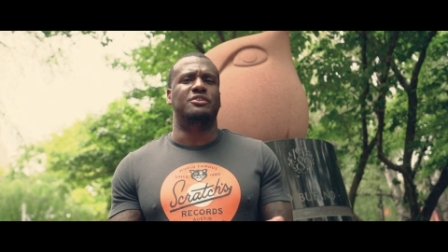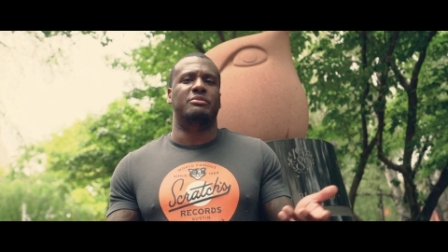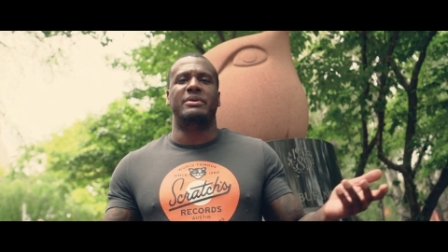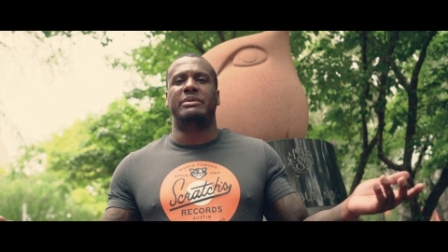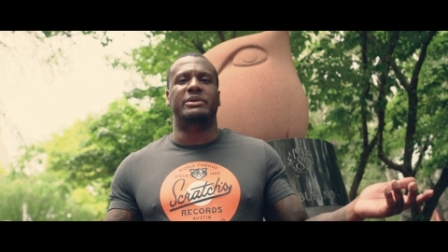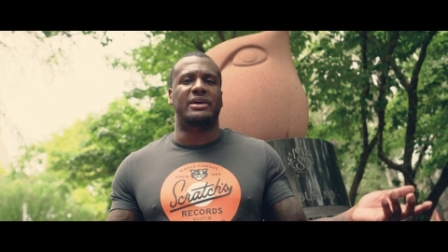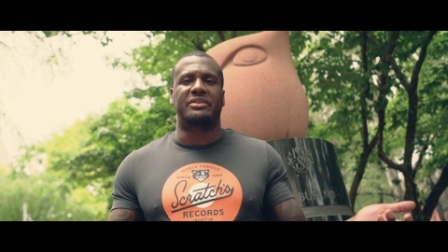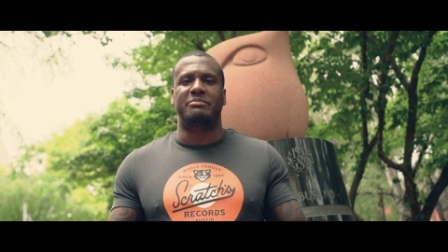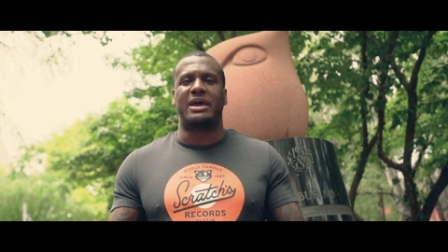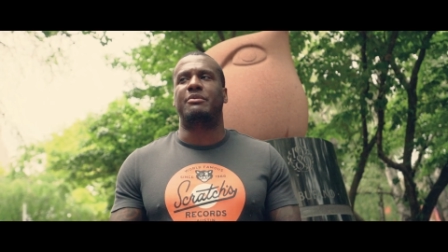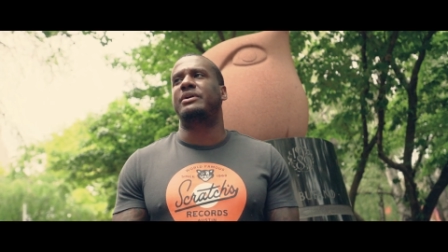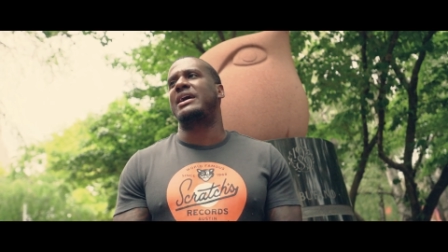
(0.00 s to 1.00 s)
You know, maybe nothing
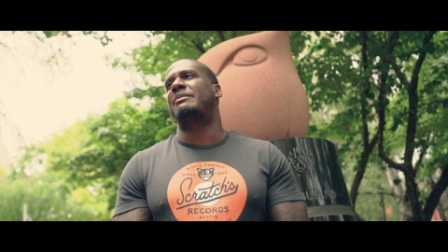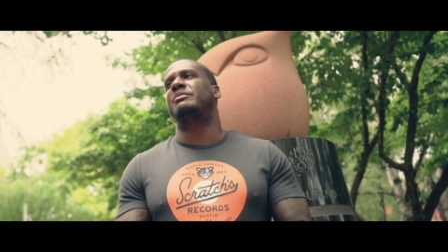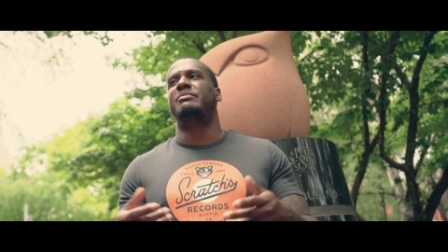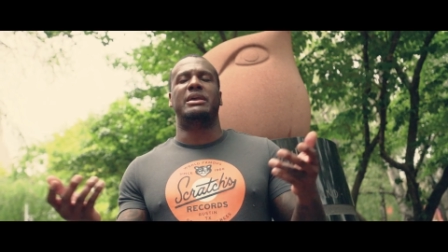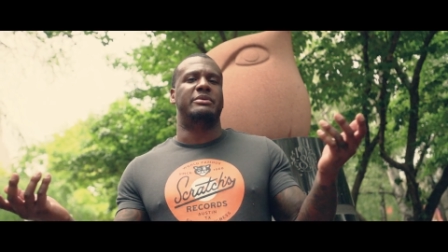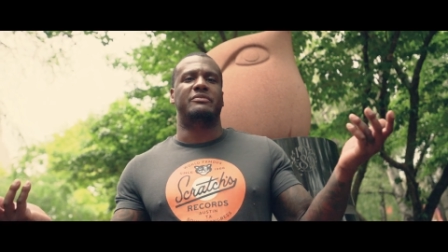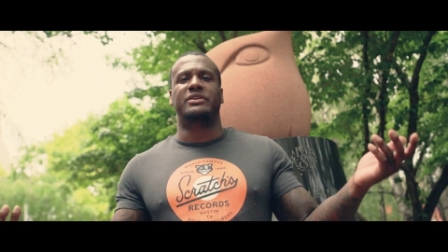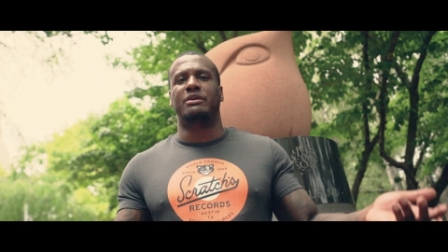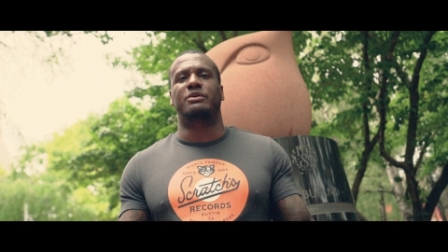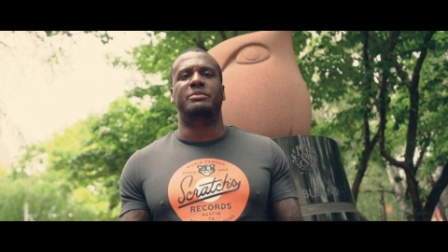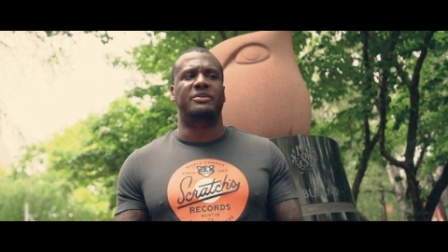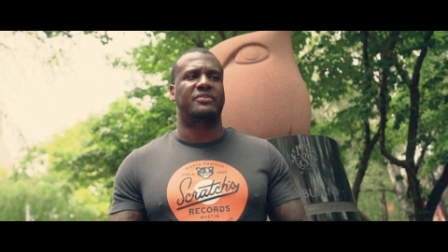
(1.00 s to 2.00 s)
bad would have happened, maybe everything
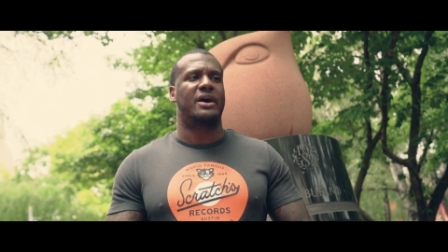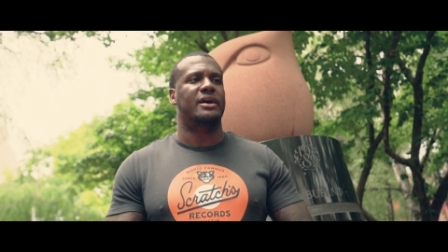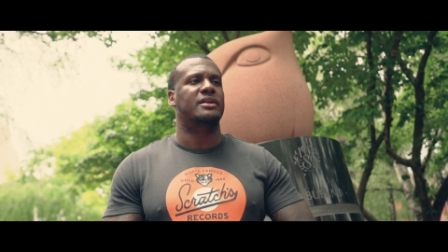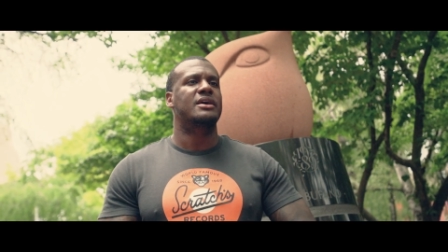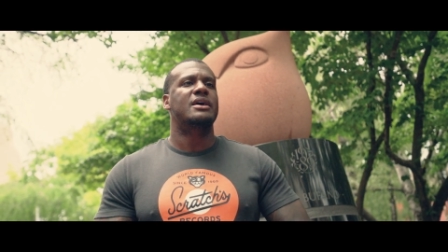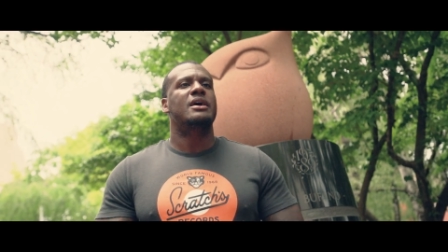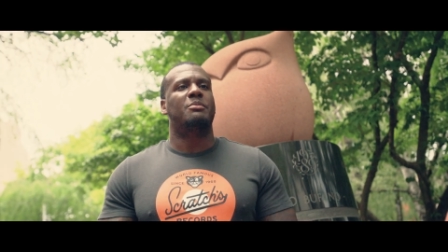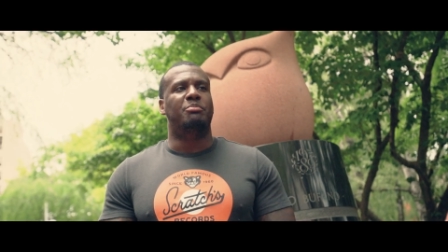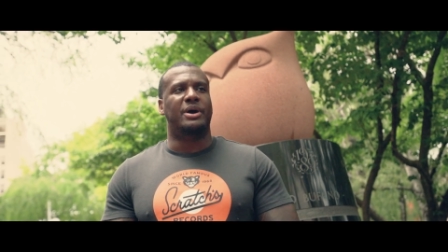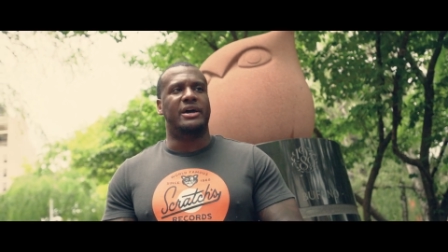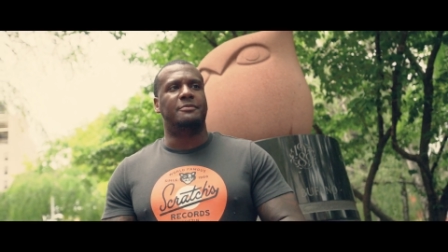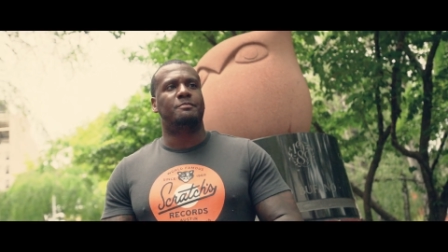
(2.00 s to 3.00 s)
would have been fine,
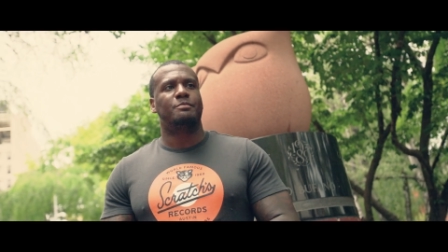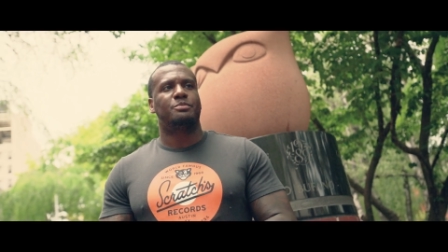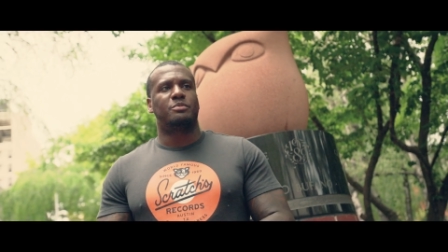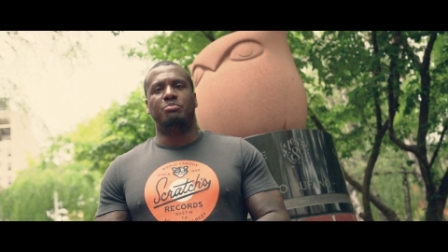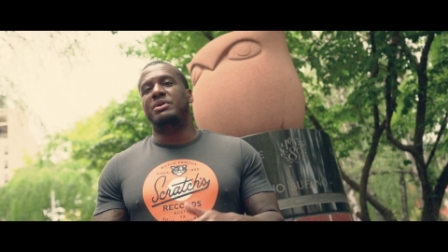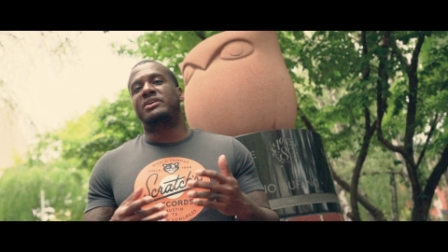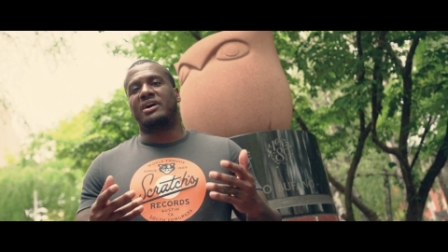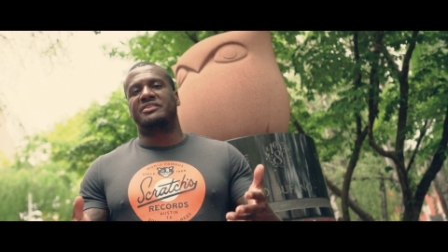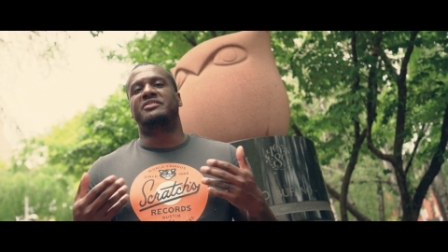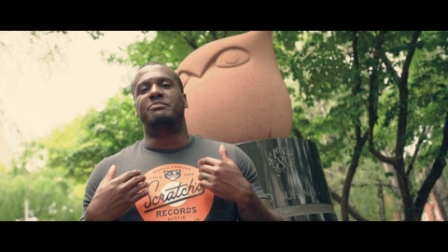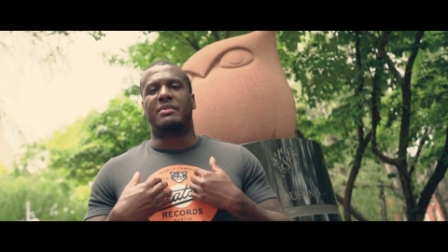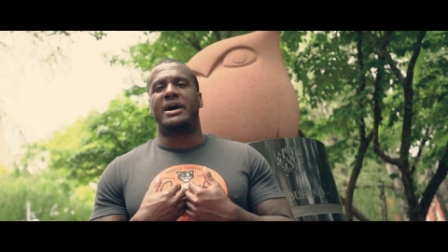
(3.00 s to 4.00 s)
but
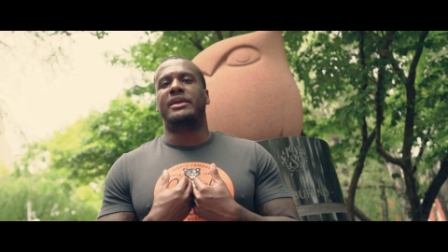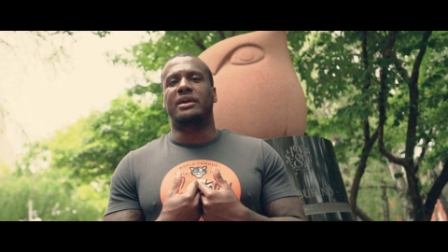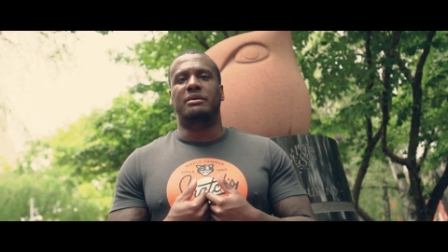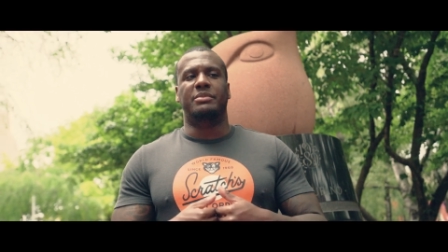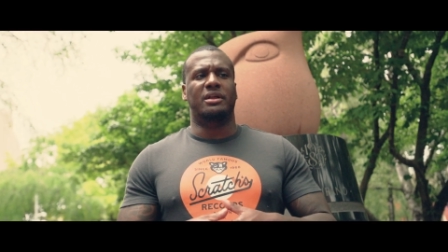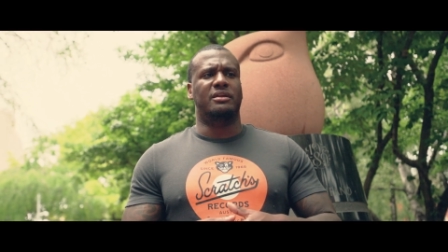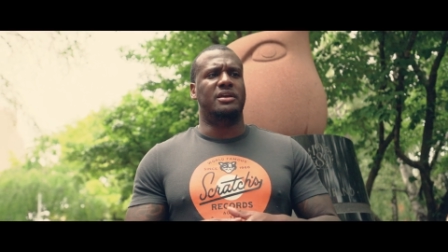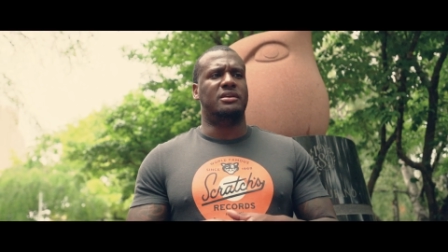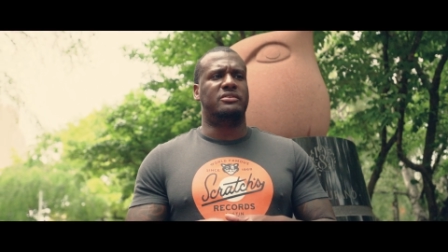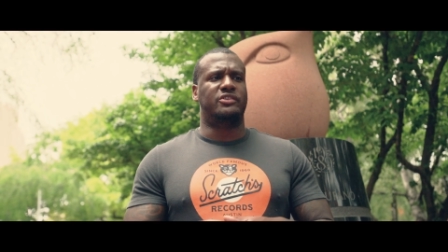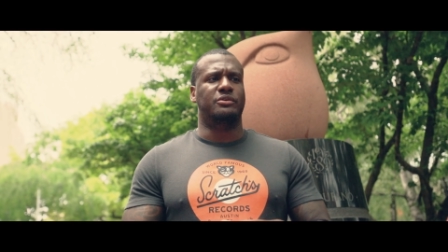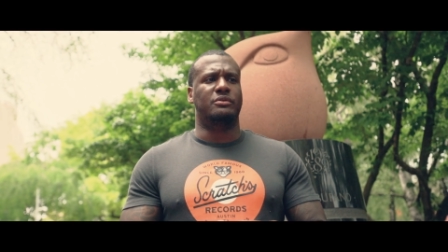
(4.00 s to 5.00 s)
because of my
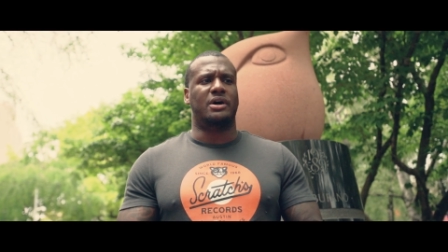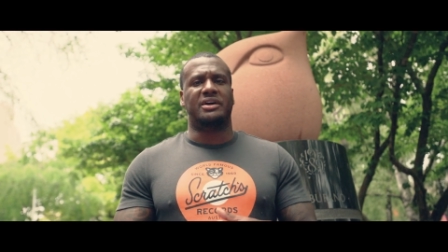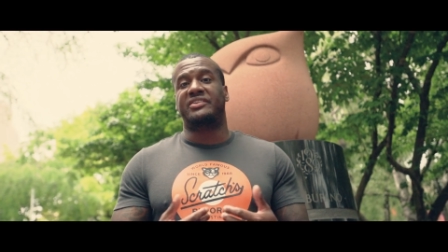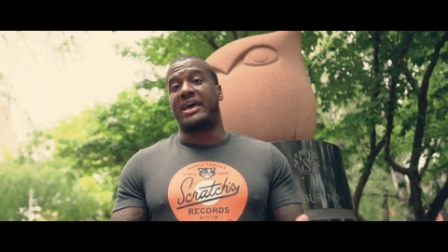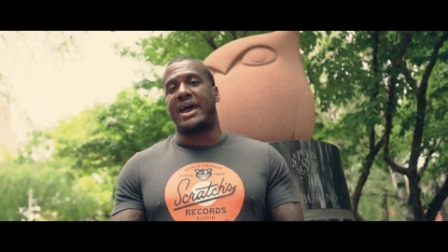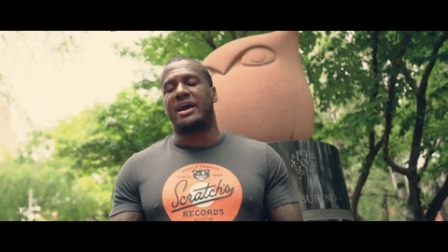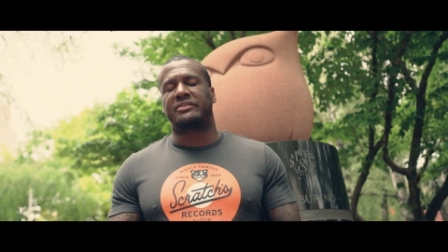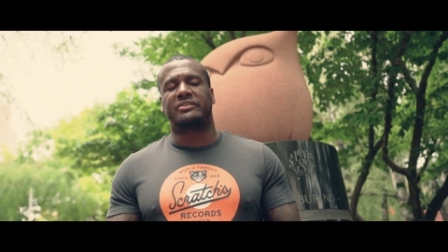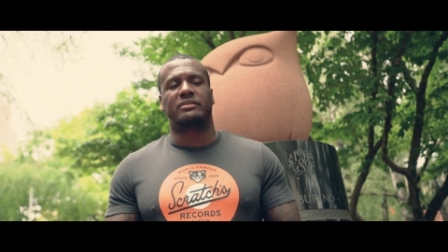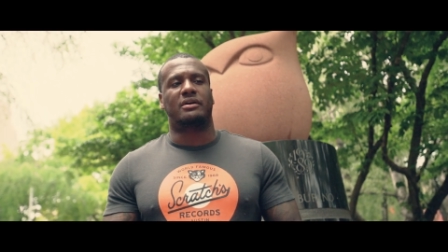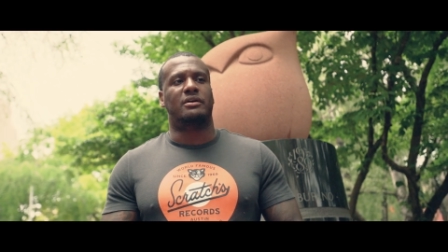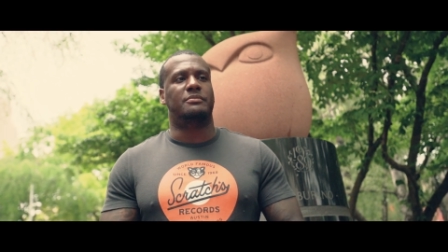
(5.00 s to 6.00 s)
inability to
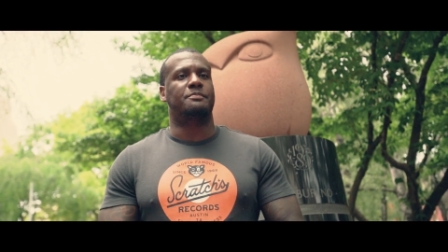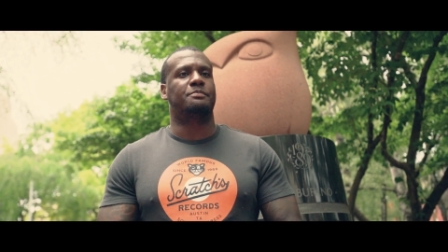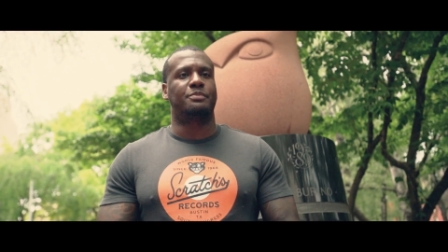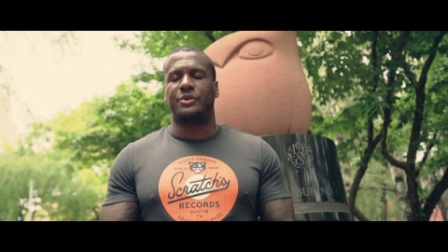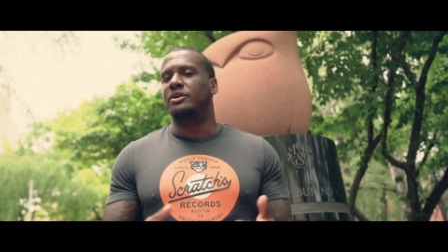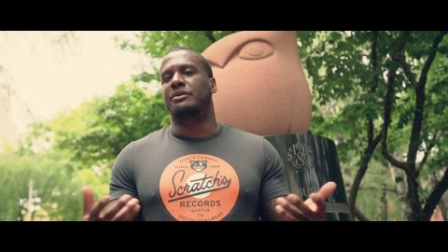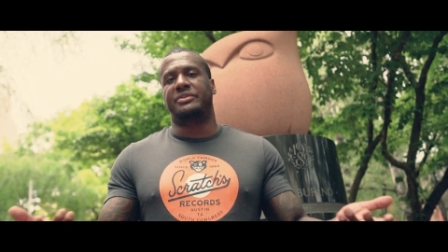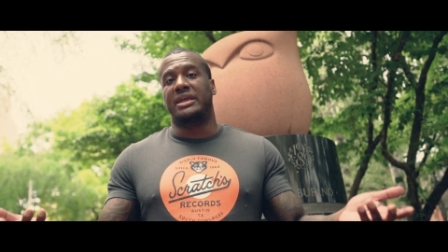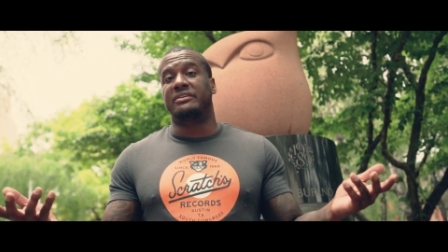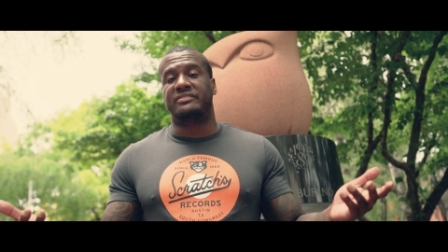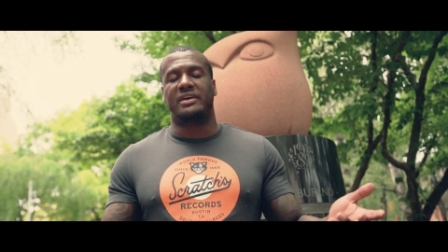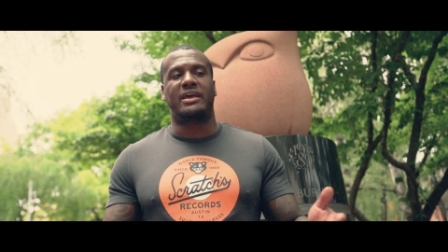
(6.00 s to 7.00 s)
act, you know,
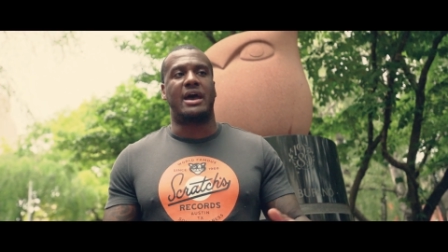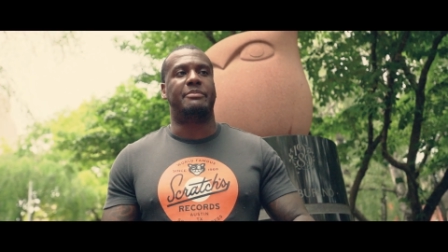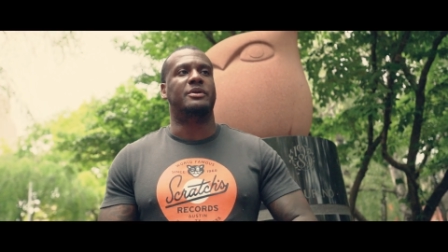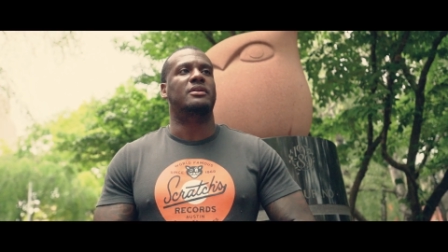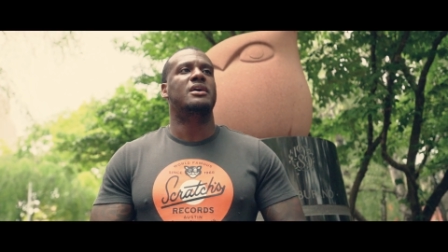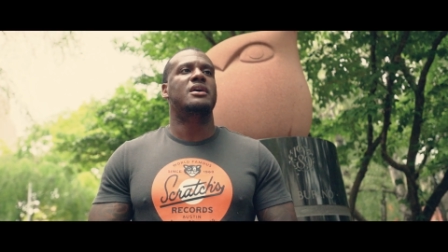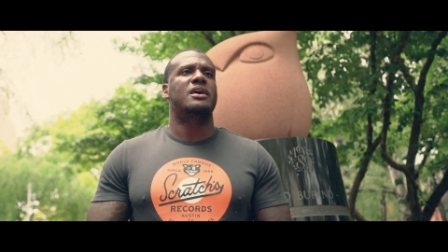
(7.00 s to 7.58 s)
things did happen.